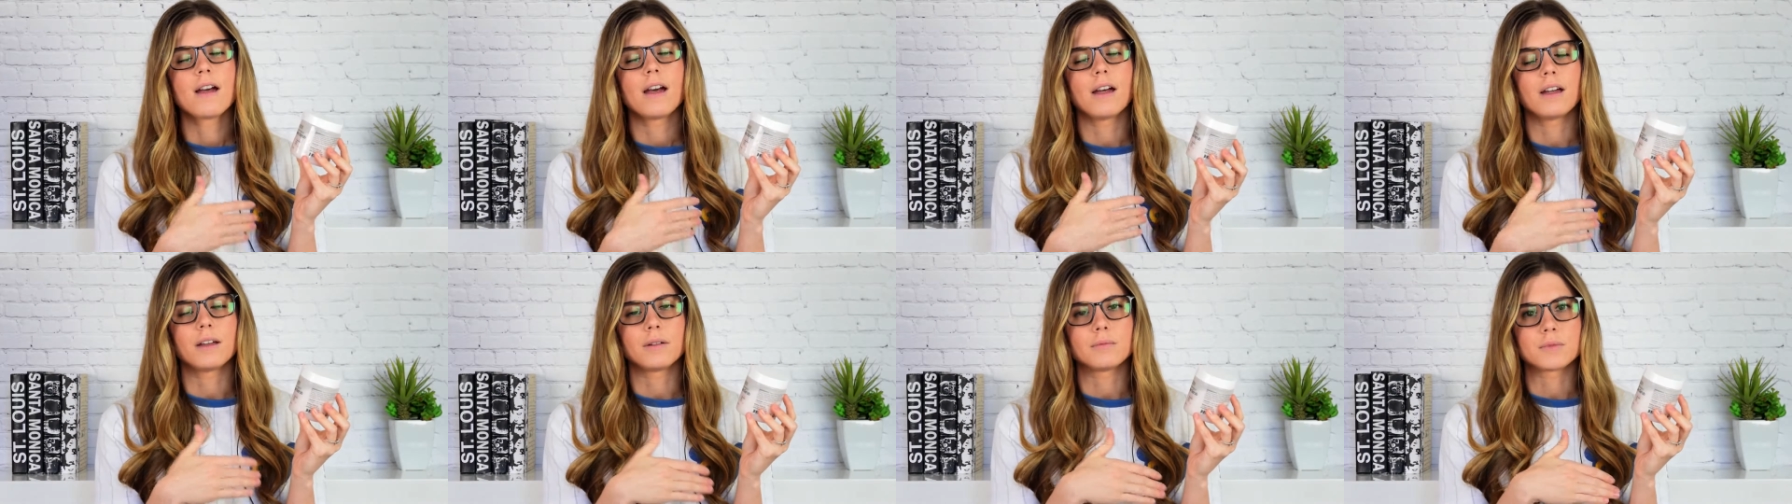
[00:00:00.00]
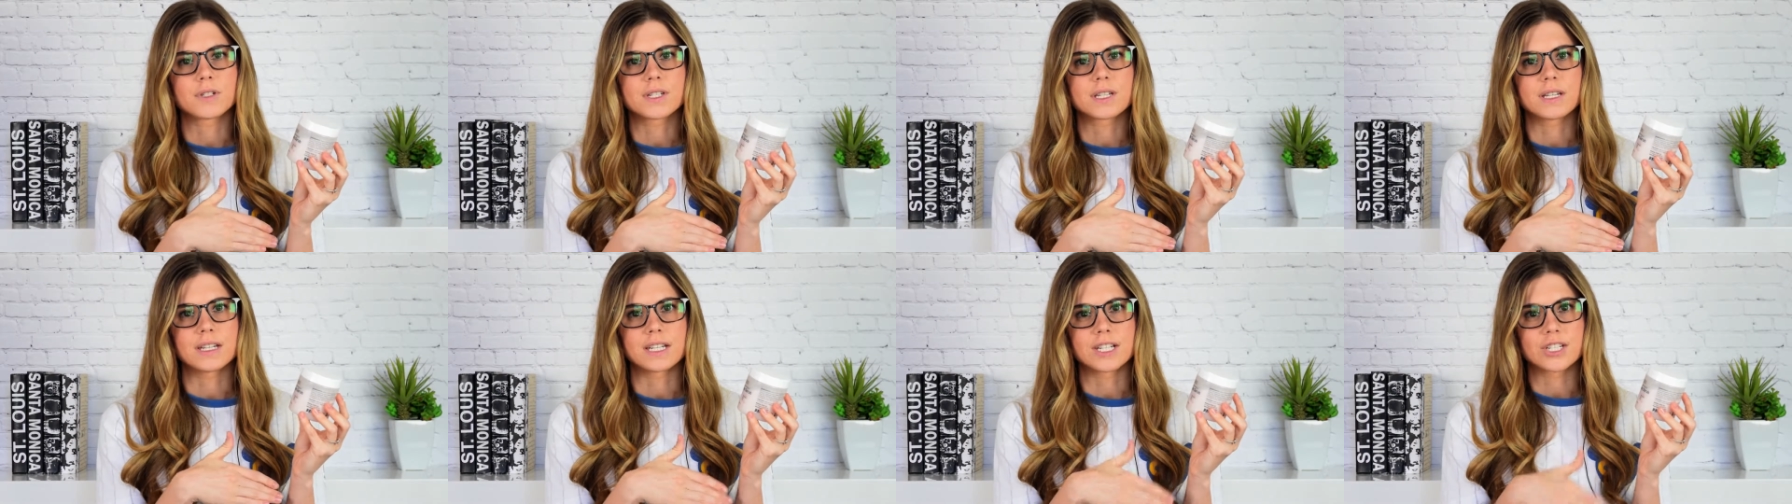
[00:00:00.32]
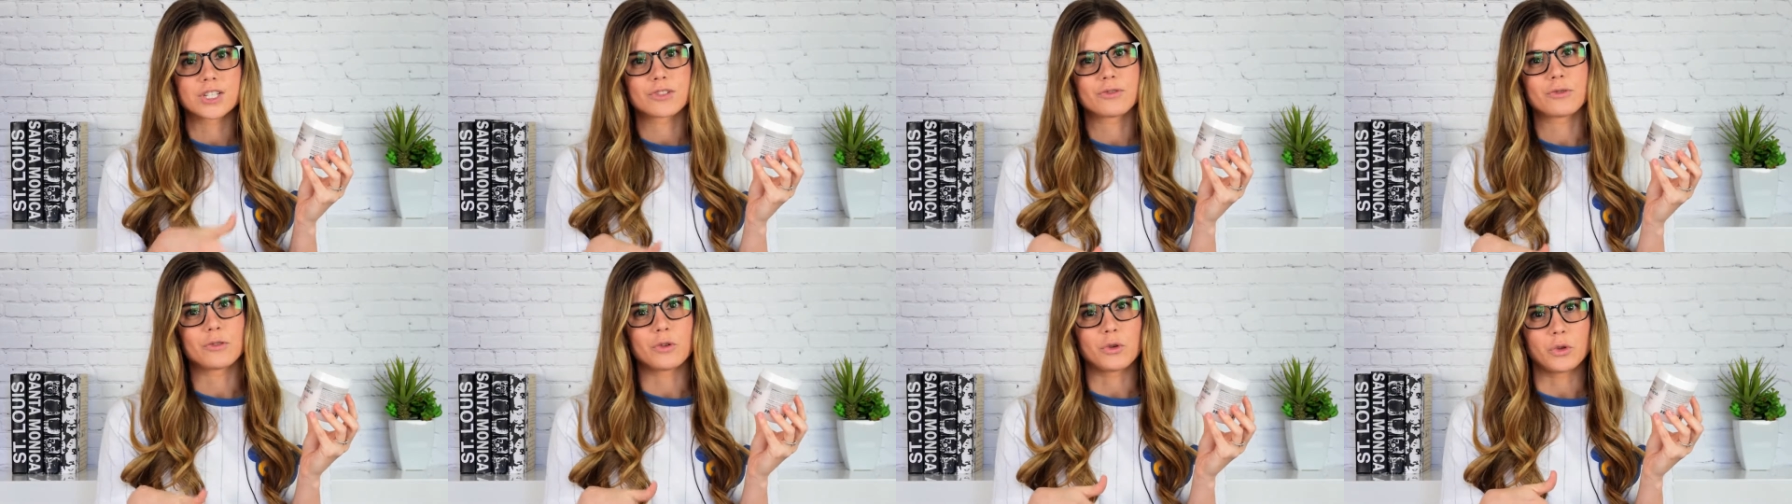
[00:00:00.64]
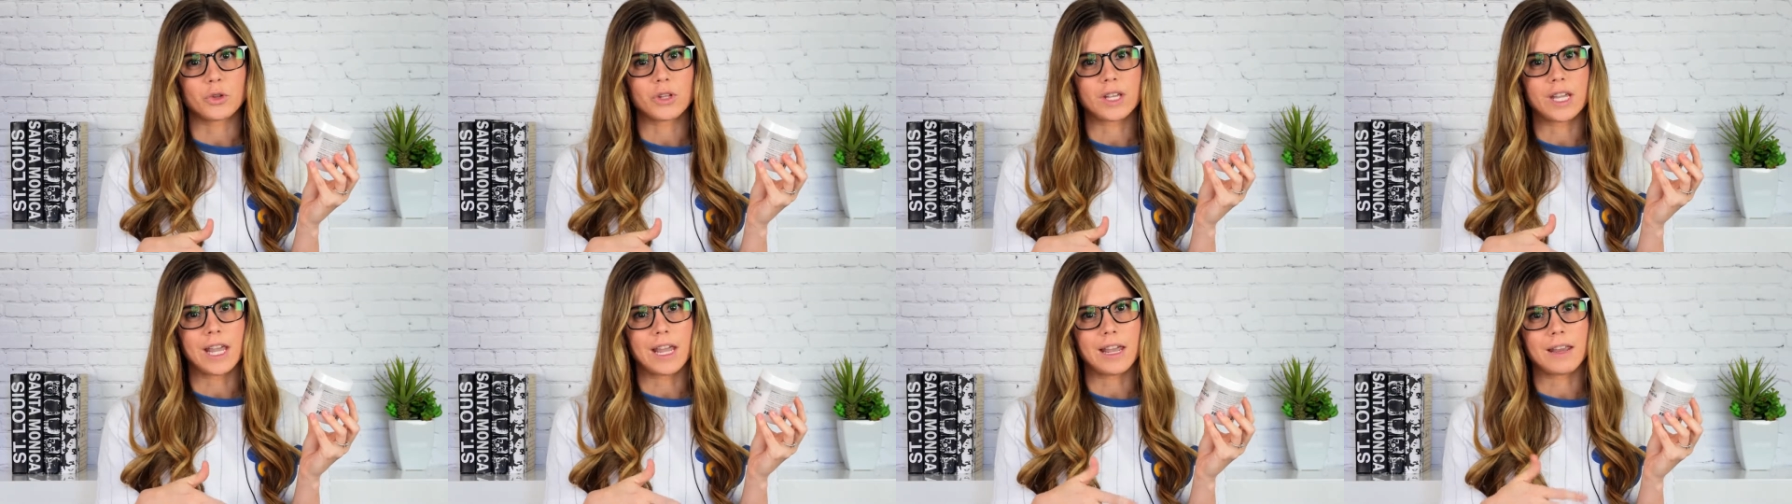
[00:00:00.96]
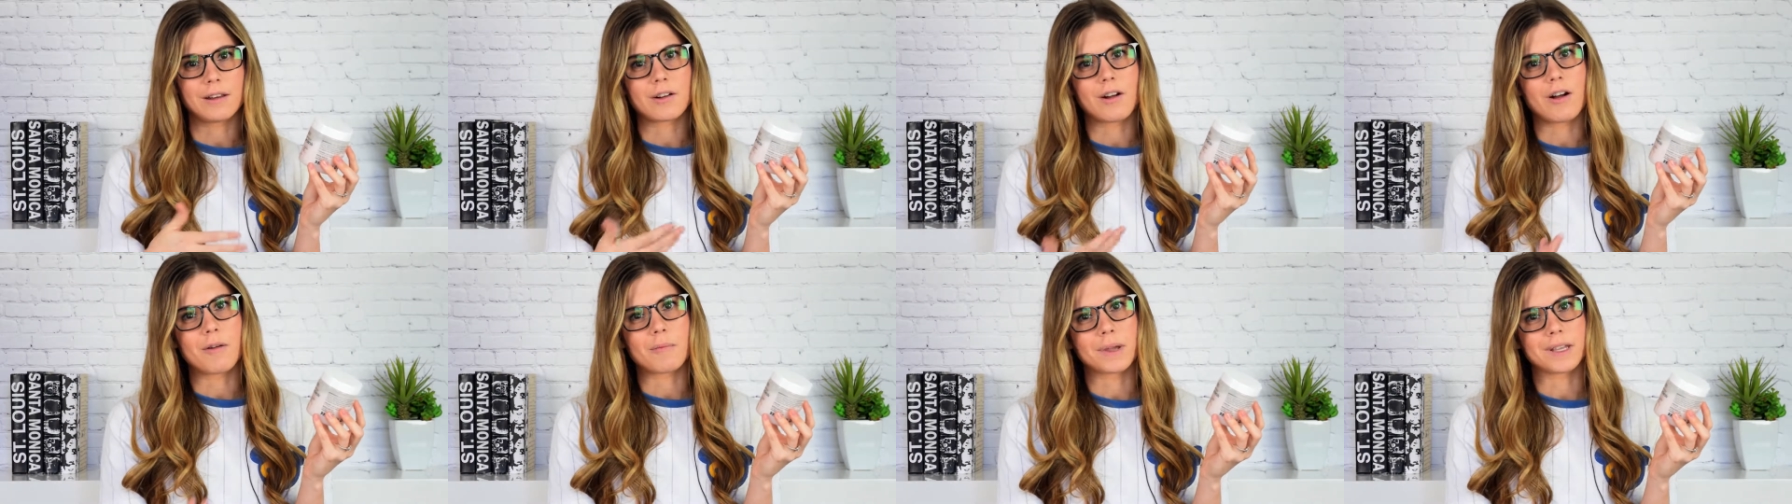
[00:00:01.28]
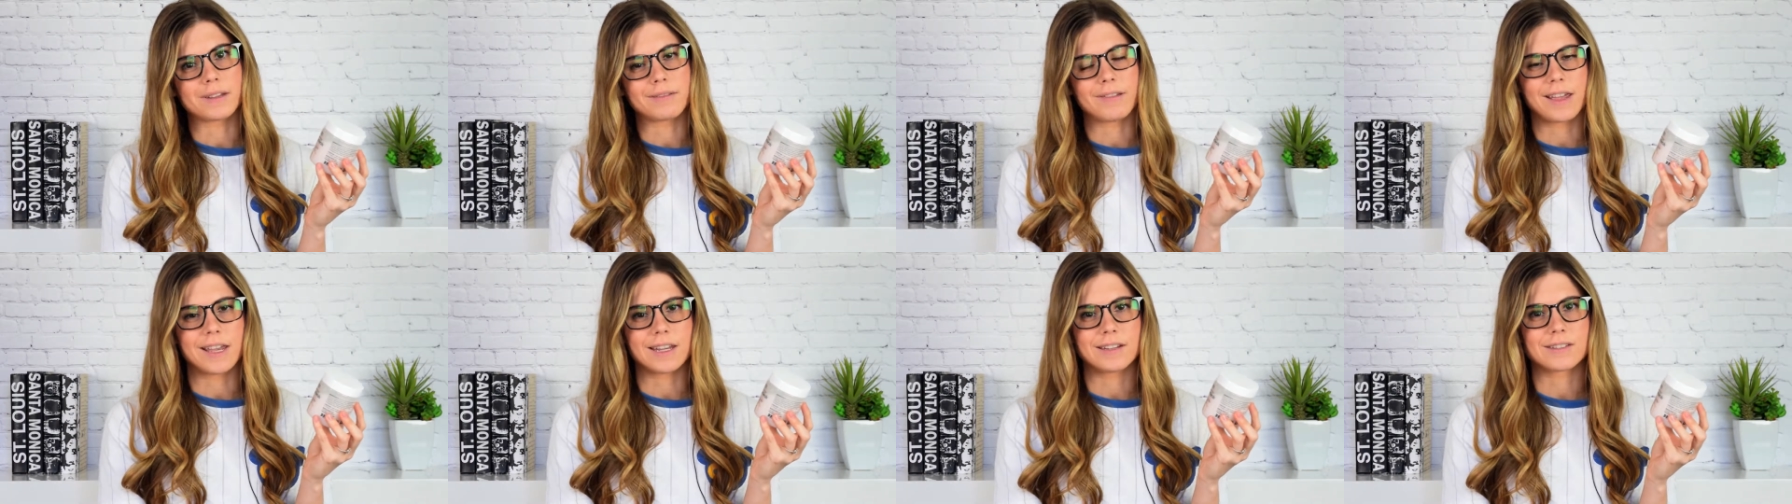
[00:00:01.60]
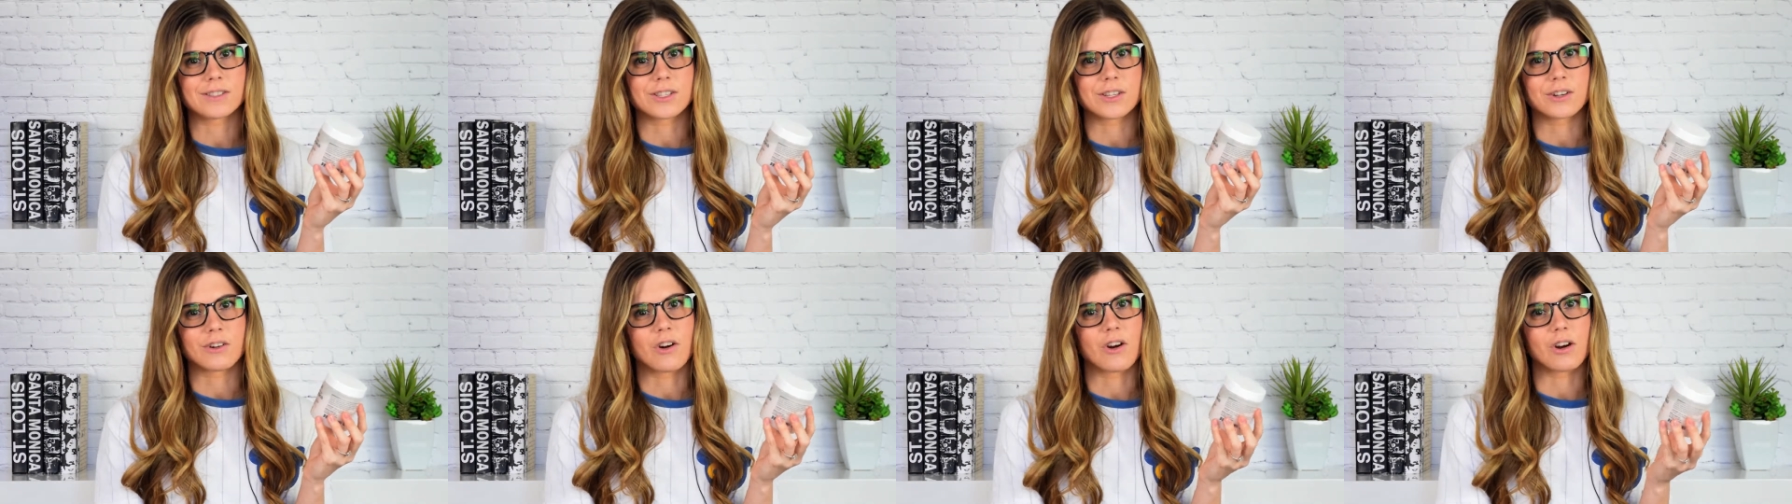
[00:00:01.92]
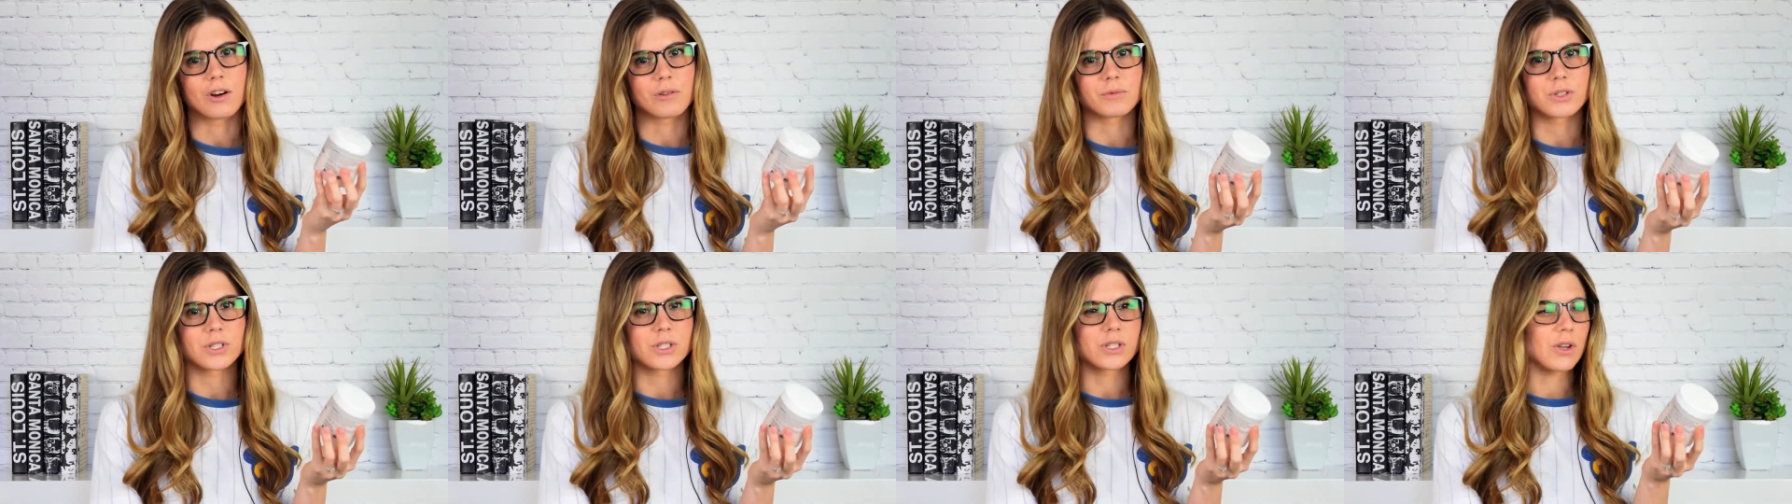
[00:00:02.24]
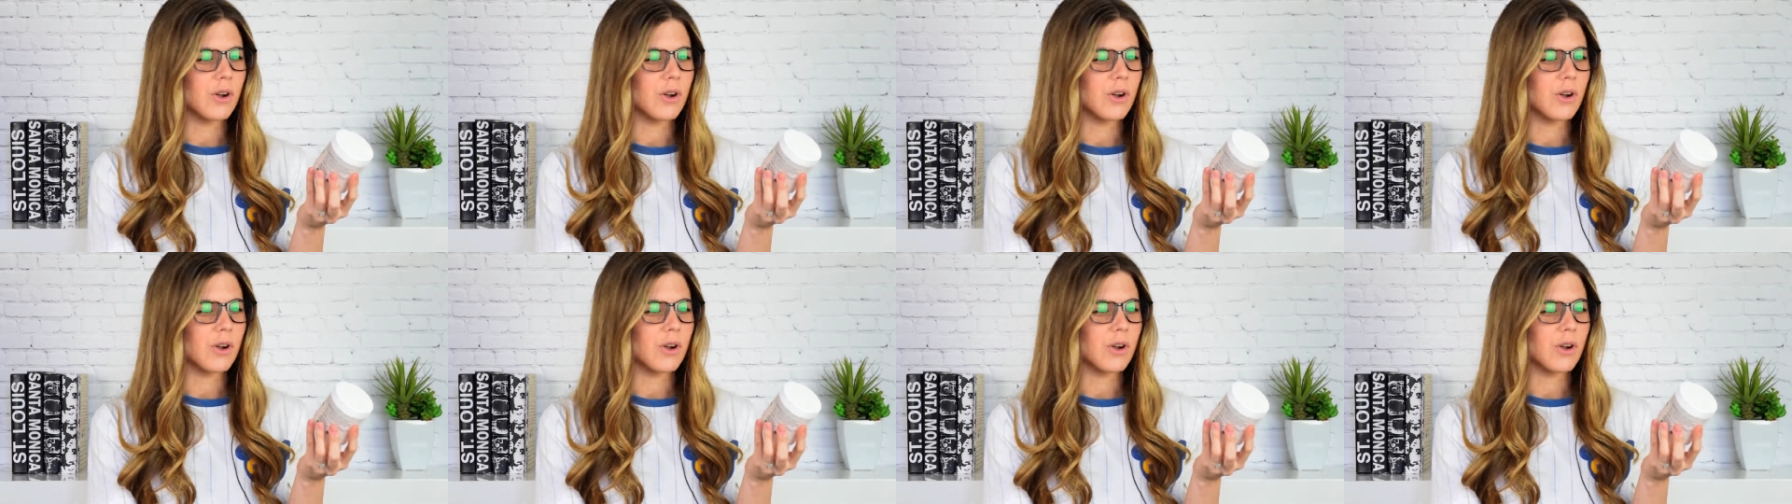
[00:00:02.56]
to exfoliate on my legs and arms.